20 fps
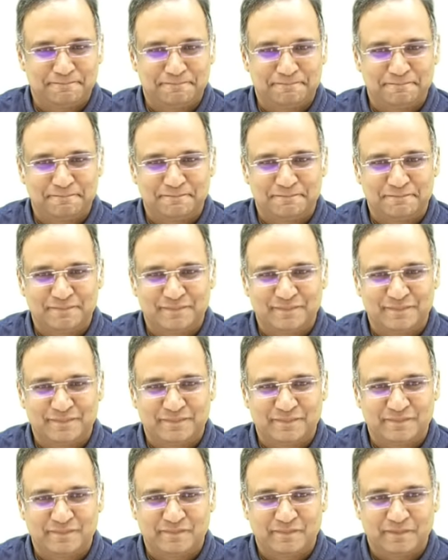
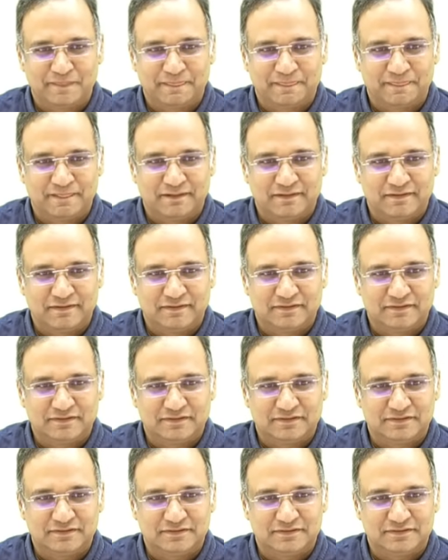
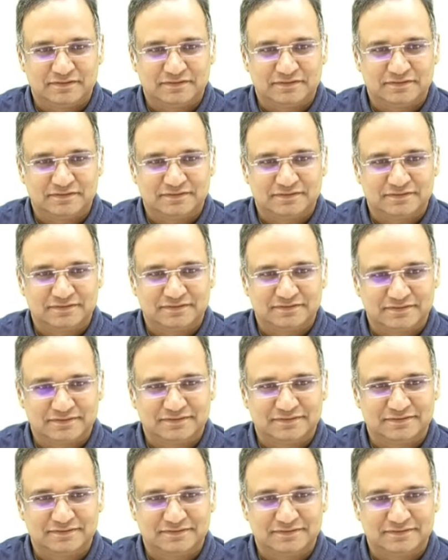
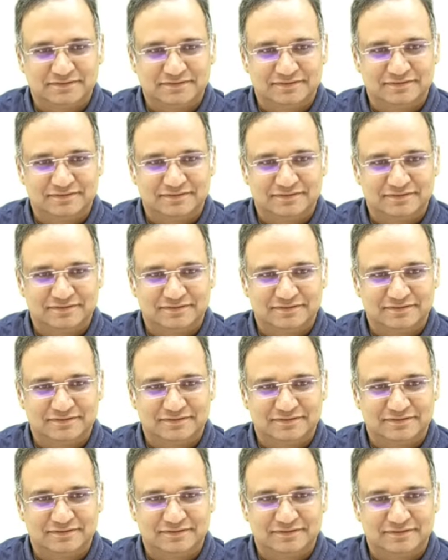
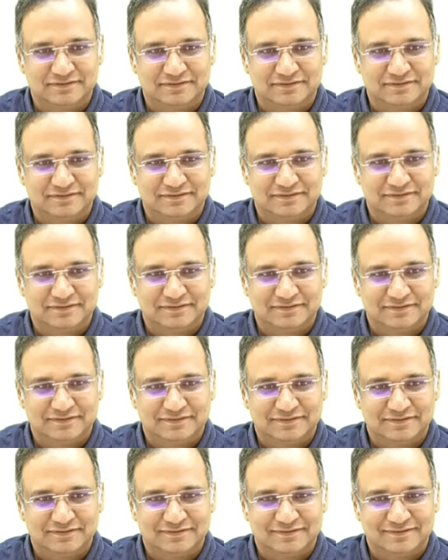
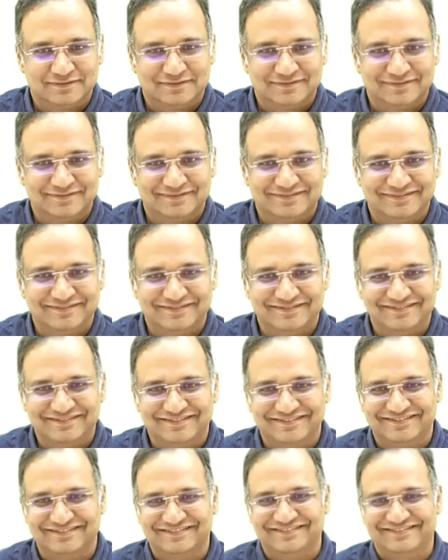
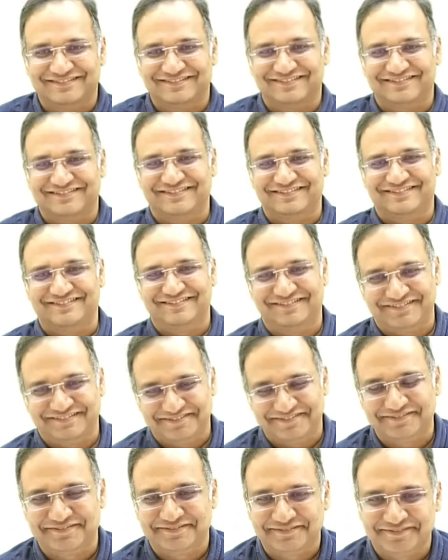
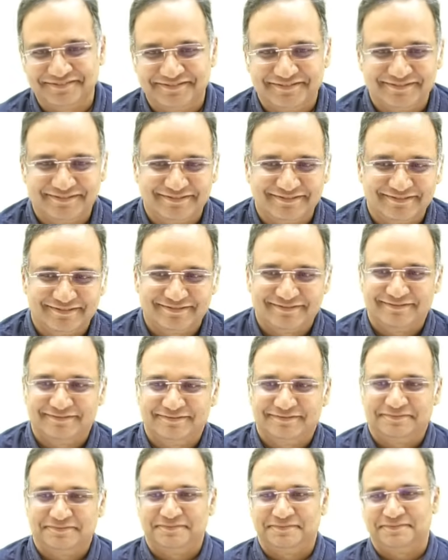(not speaking)